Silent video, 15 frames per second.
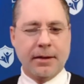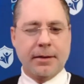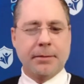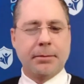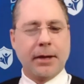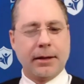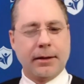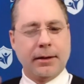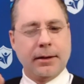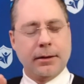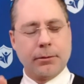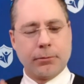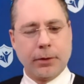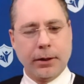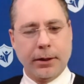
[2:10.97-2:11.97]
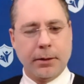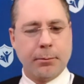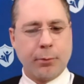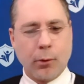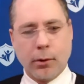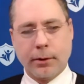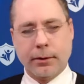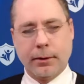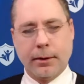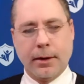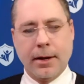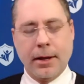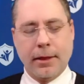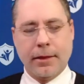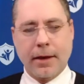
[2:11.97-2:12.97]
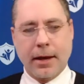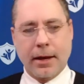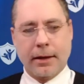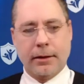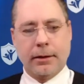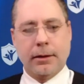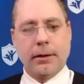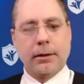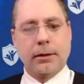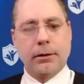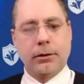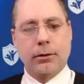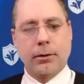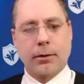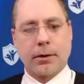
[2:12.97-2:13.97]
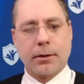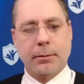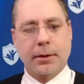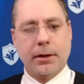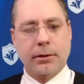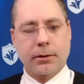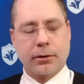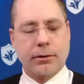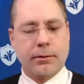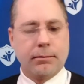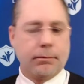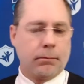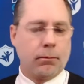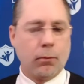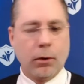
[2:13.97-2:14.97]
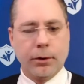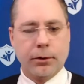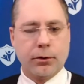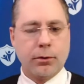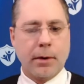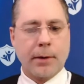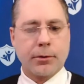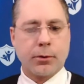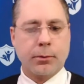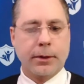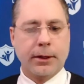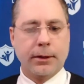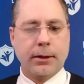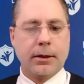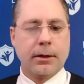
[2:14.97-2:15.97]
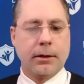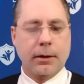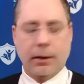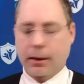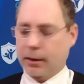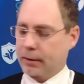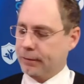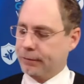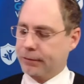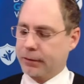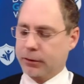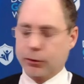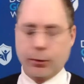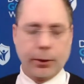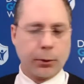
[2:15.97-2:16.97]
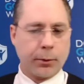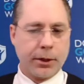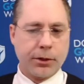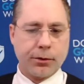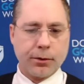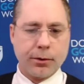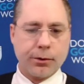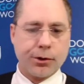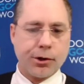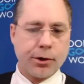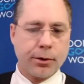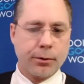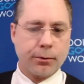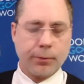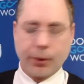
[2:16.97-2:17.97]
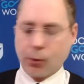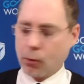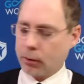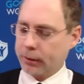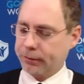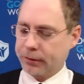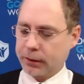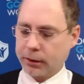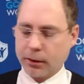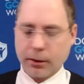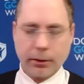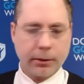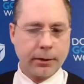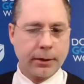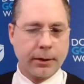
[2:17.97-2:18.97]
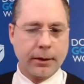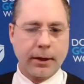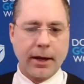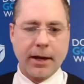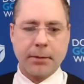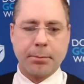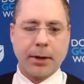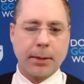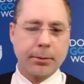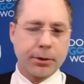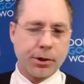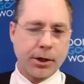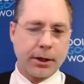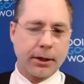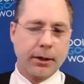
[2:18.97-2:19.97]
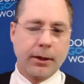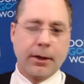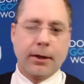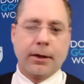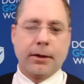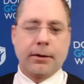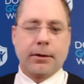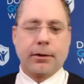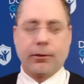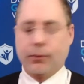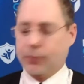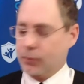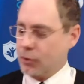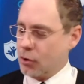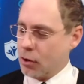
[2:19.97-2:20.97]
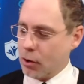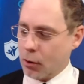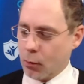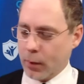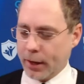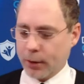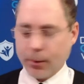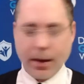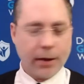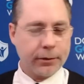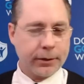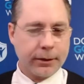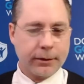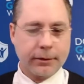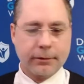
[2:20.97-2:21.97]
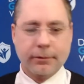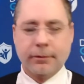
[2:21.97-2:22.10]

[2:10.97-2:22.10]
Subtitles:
But really important that you're committed to 1 to 2 hours a week of doing research, recording video, and publishing. There's no way around it.